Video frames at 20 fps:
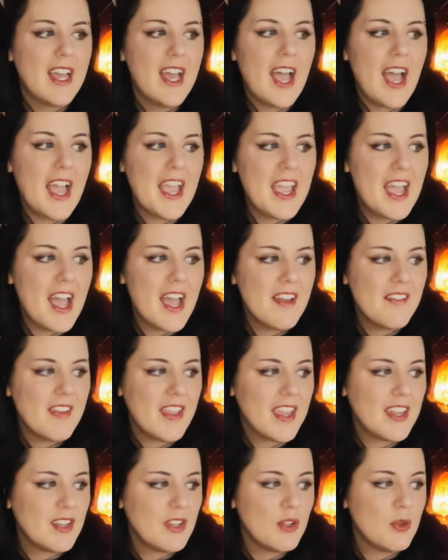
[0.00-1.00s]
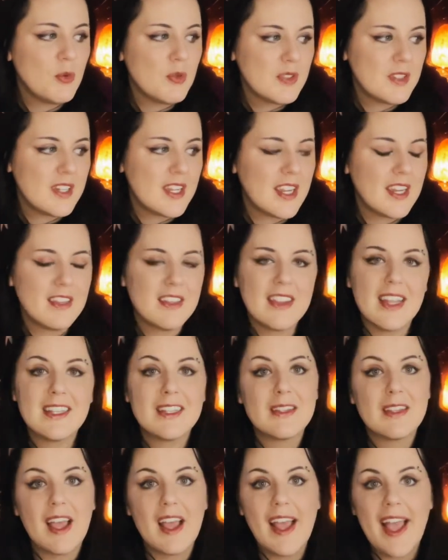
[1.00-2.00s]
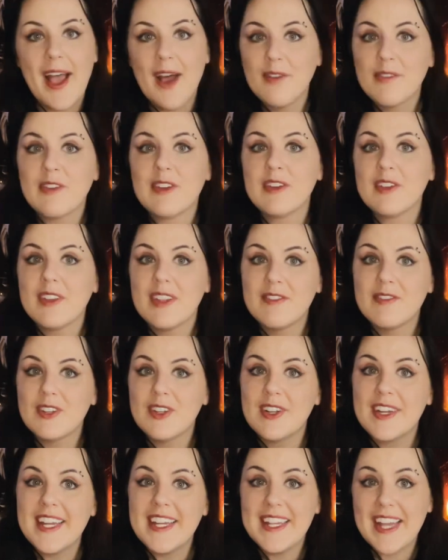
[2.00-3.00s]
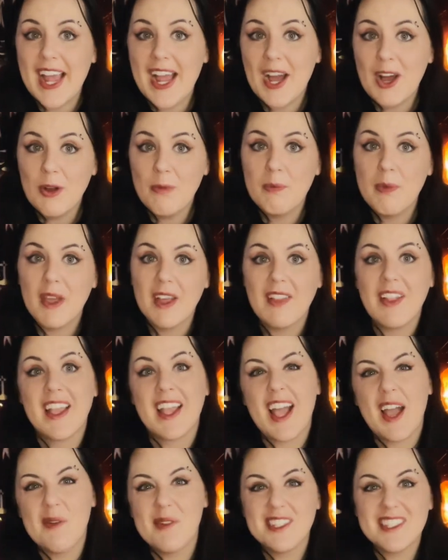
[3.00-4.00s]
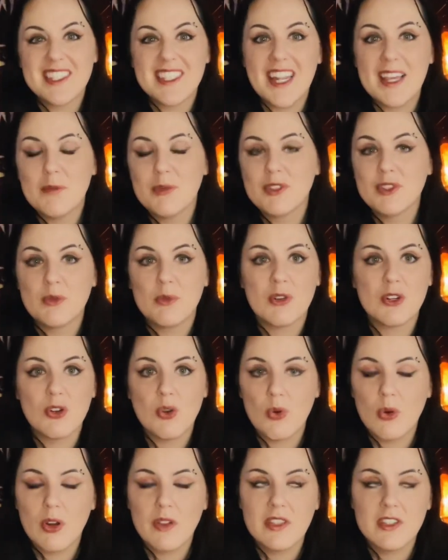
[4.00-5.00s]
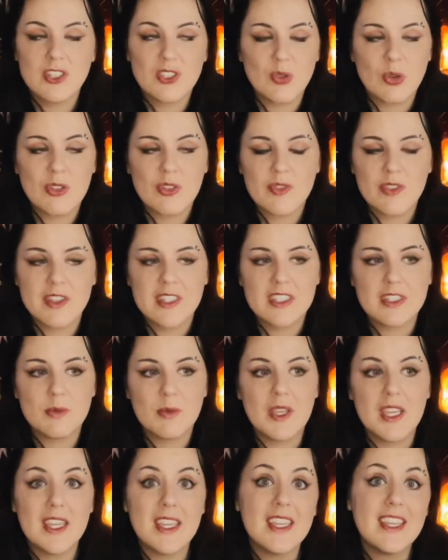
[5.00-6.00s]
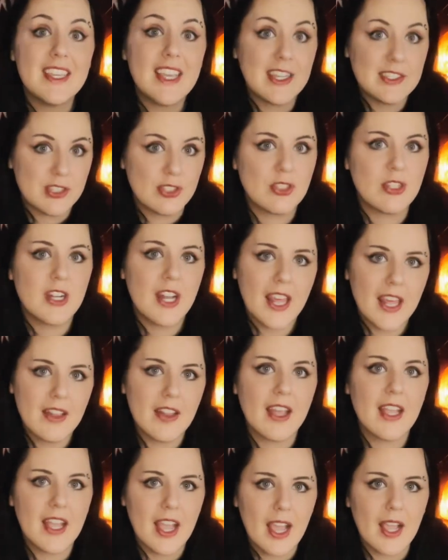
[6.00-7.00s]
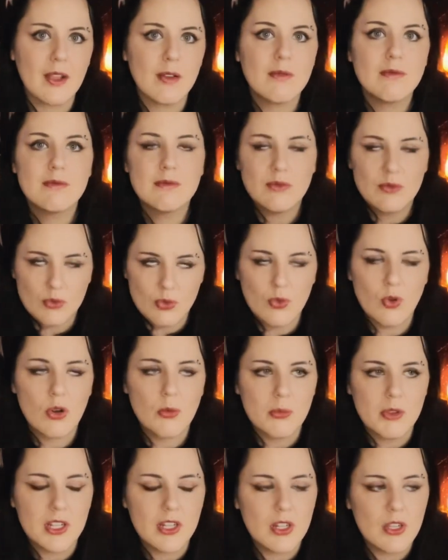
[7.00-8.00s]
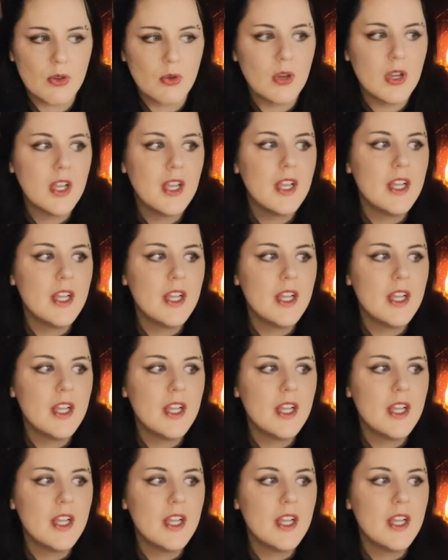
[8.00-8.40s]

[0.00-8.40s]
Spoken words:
I have a new stand that's out for delivery now, but like I wasn't able to record the shorts for this week yesterday like I normally do.